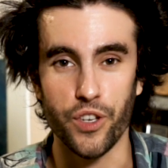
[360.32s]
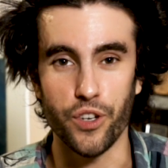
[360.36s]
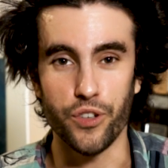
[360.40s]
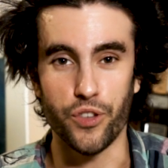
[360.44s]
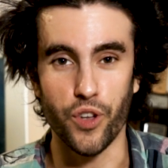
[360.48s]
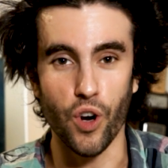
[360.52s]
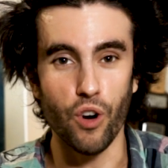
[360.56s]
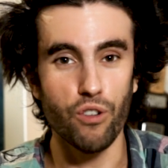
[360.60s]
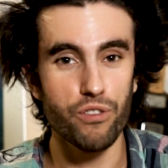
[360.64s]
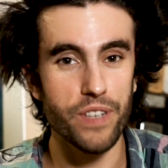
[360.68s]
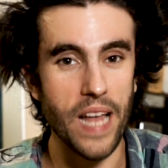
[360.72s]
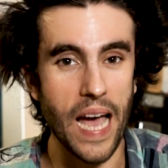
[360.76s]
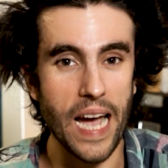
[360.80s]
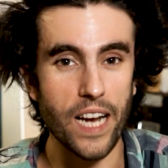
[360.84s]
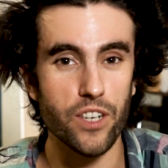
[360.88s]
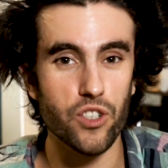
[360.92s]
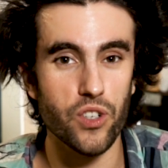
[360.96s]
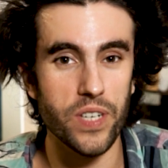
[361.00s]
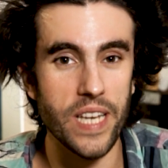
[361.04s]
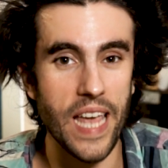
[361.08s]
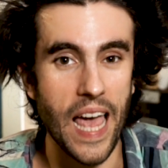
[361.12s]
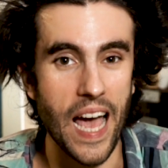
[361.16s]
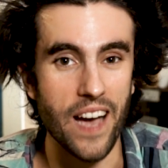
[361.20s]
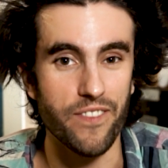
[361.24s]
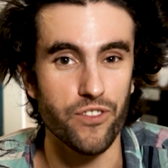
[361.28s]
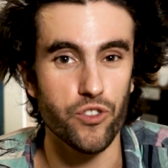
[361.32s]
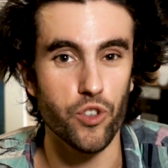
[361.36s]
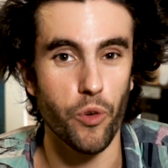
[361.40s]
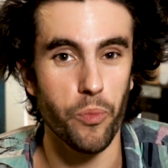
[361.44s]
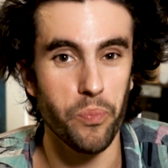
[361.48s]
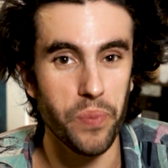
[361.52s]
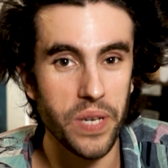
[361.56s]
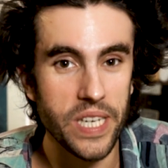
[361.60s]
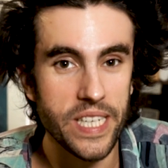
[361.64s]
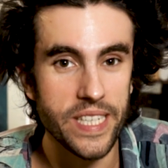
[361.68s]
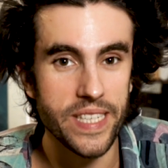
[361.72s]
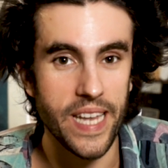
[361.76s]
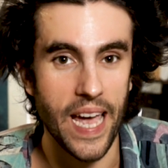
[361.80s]
You don't actually have to
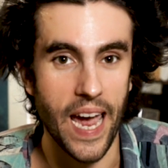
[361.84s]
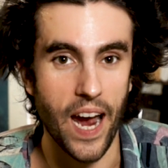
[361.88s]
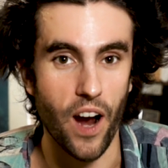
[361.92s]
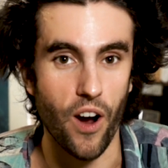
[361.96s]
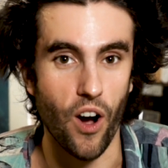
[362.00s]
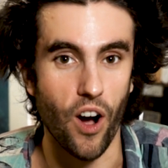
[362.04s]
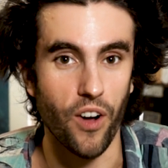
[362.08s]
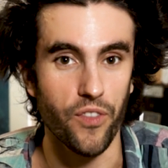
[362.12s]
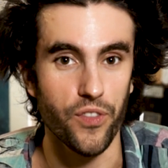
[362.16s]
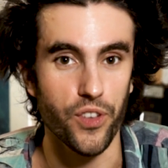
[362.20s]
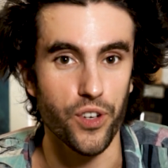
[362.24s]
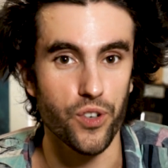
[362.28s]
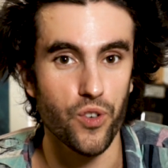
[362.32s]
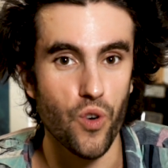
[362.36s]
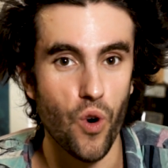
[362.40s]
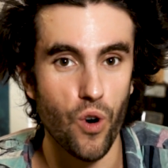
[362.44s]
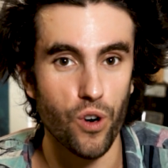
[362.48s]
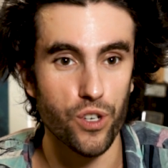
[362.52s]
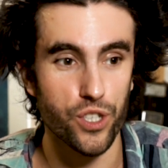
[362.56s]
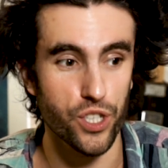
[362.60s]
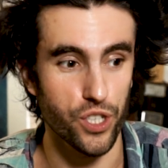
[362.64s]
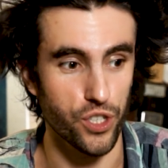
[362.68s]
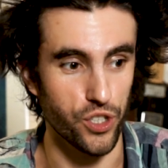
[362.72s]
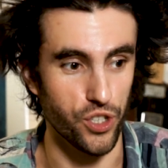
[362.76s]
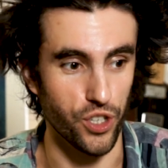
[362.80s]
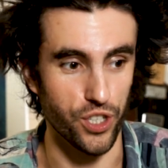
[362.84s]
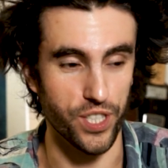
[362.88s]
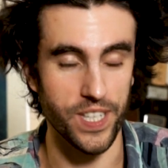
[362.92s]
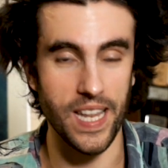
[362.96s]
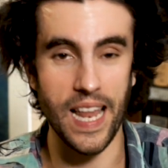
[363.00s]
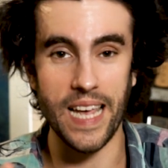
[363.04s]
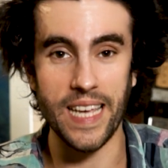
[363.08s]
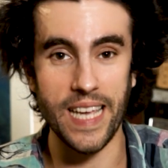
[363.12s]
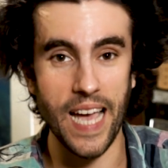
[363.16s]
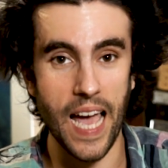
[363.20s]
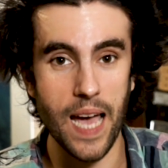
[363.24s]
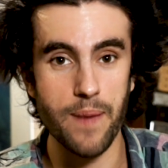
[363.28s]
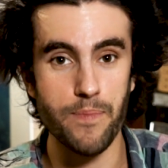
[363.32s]
be there on the courses, just
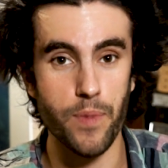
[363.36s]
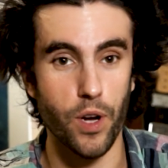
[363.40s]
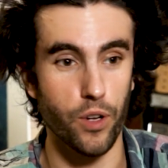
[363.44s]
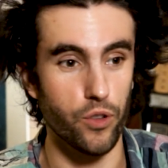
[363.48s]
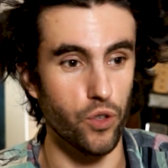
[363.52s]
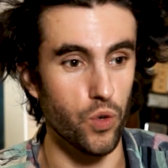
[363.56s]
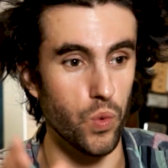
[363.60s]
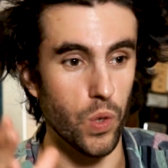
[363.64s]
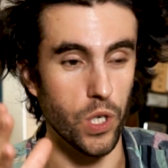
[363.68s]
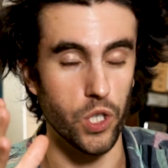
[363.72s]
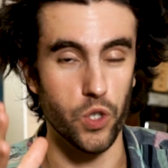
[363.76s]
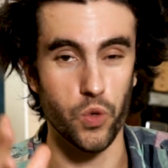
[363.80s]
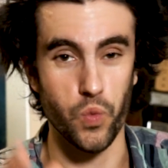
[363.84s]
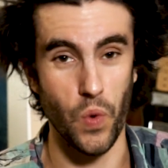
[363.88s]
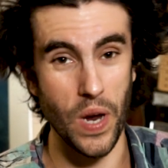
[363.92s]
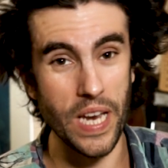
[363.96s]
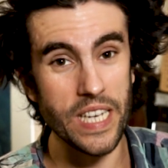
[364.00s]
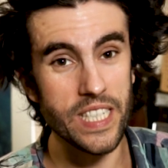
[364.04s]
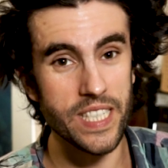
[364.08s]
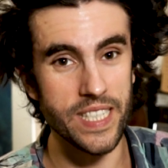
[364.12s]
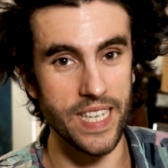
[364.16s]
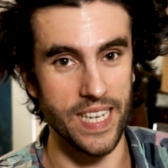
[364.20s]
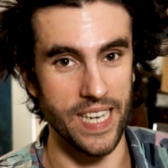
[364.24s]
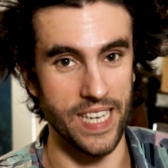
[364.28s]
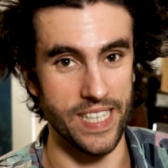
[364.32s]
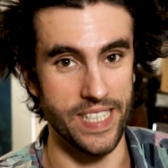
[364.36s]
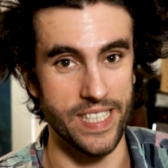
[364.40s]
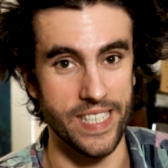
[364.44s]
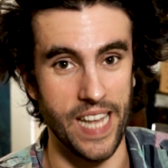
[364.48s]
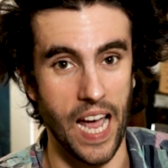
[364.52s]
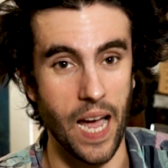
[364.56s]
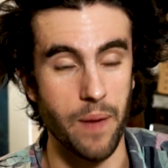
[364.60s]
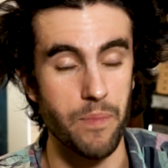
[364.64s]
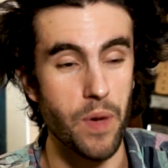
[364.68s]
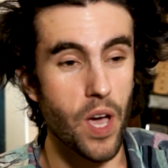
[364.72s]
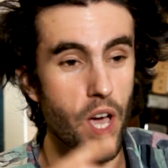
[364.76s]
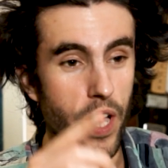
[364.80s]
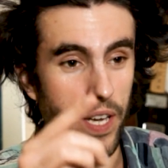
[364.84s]
like Rembrandt, who was wasting his
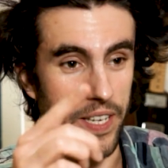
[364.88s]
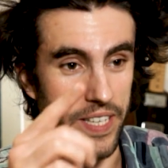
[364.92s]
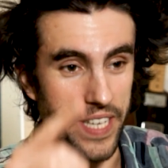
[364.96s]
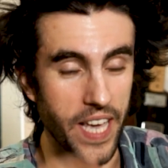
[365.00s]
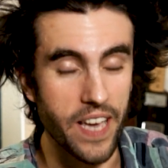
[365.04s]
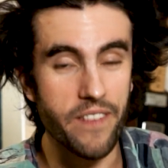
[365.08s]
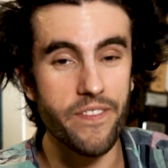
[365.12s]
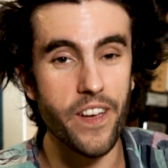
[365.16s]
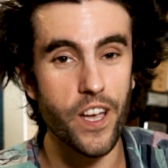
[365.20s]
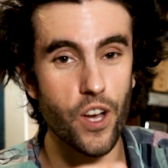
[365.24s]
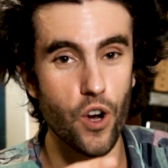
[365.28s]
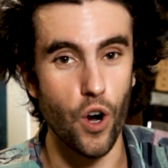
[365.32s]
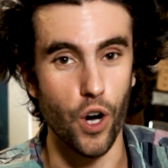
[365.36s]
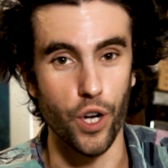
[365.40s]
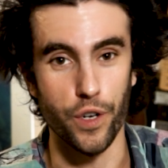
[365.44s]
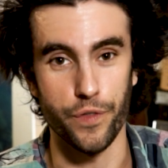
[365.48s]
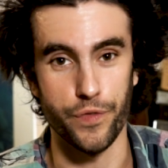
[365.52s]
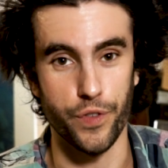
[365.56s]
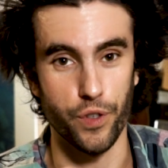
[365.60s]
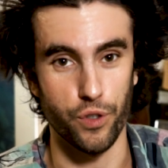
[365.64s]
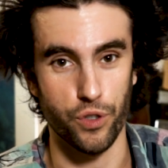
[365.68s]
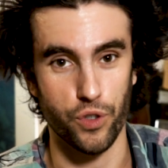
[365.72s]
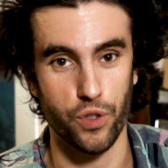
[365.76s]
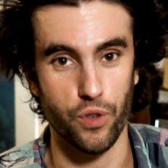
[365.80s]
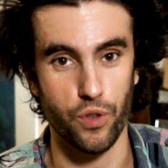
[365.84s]
time giving all of those